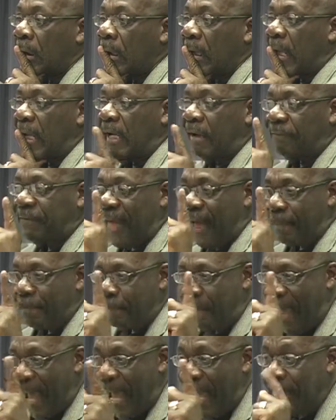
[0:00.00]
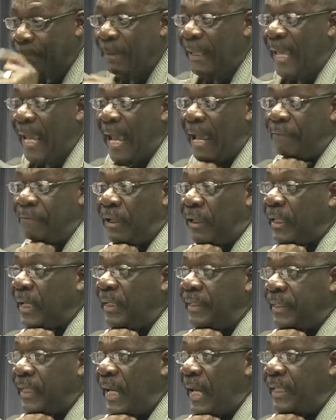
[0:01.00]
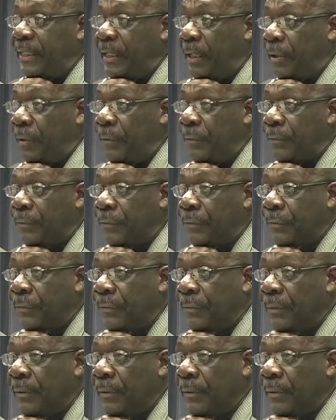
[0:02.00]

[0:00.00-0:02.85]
And if that bad behavior continues,